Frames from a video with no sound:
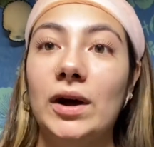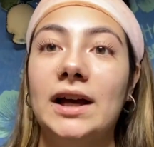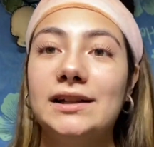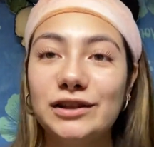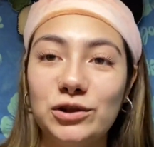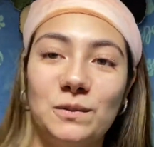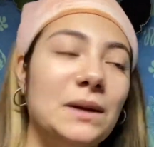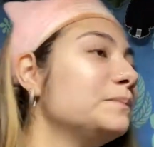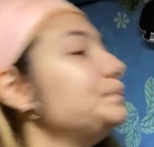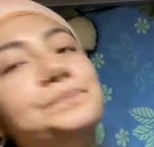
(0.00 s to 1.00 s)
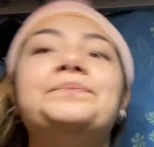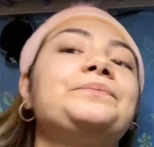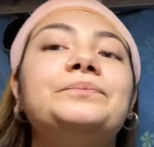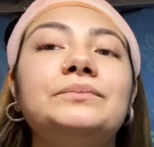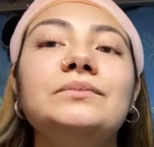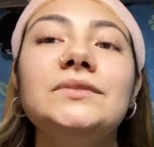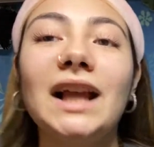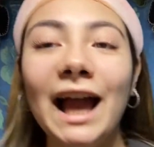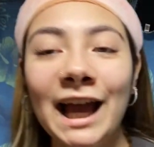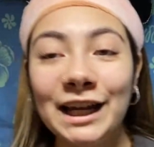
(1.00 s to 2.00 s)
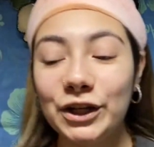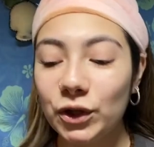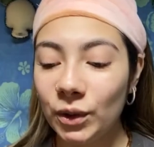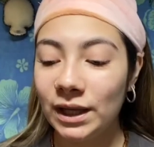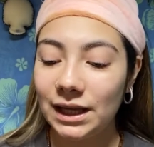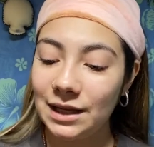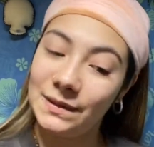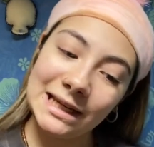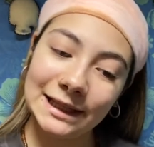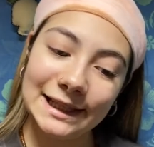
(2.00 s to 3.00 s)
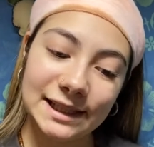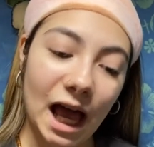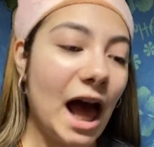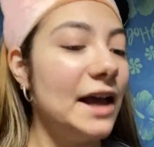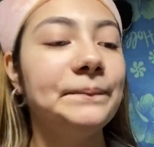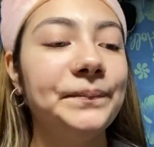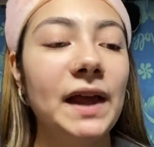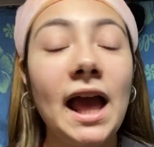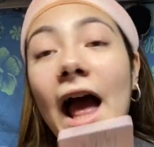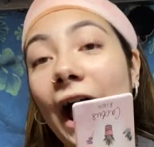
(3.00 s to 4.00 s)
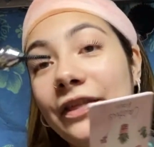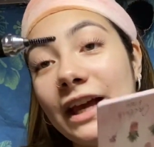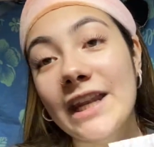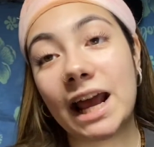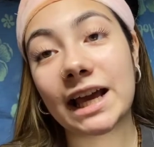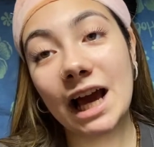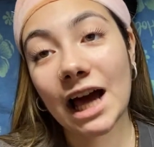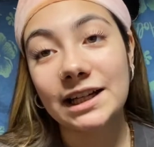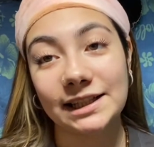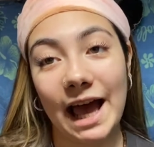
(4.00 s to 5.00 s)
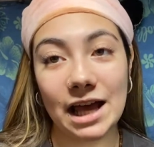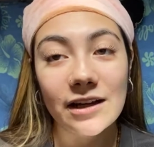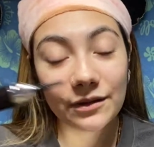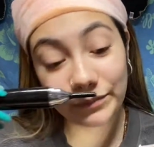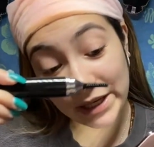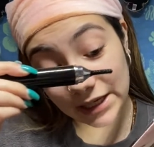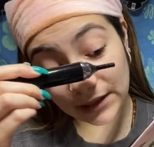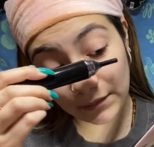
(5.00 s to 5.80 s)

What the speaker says: Excuse me. And it'll immediately die. And then I get kind of sad because I'm